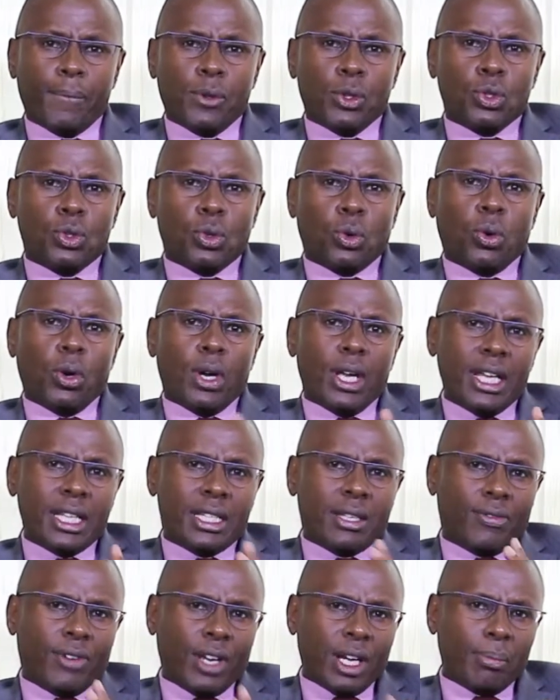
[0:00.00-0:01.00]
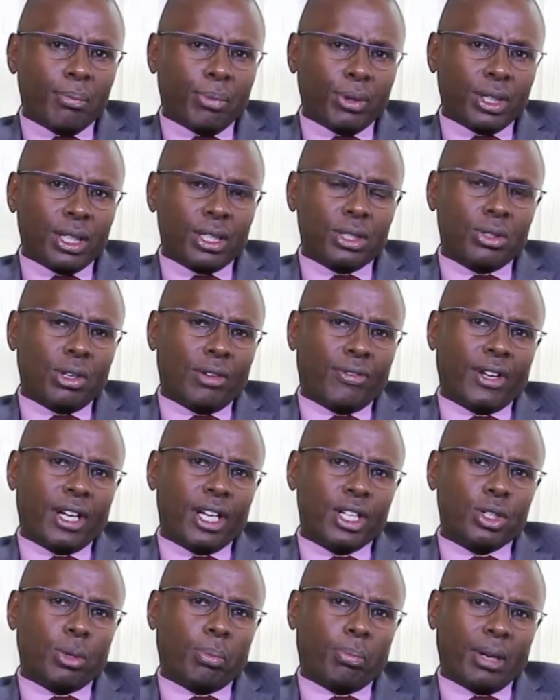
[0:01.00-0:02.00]
So it's very important your
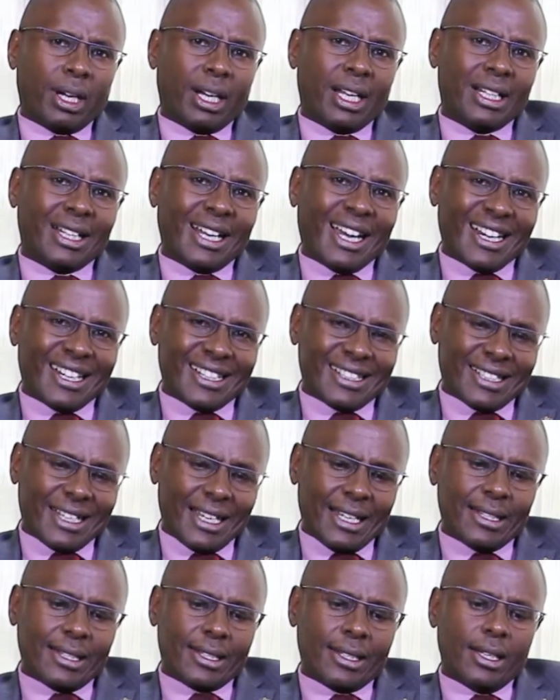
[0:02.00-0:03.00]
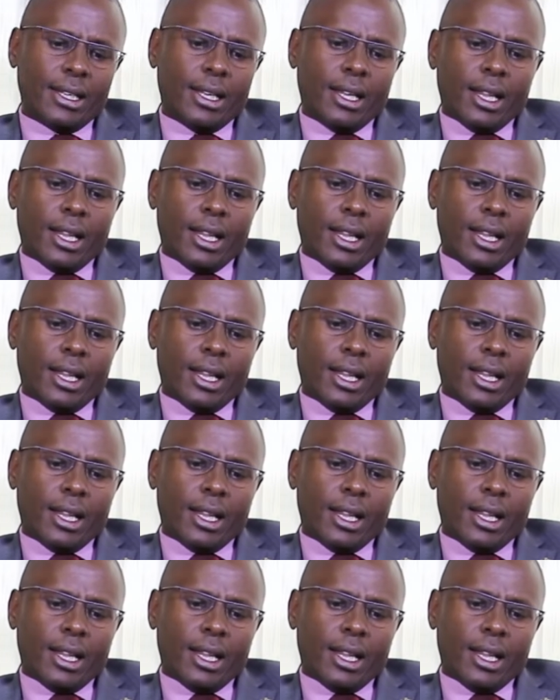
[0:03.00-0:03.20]
financial partner understands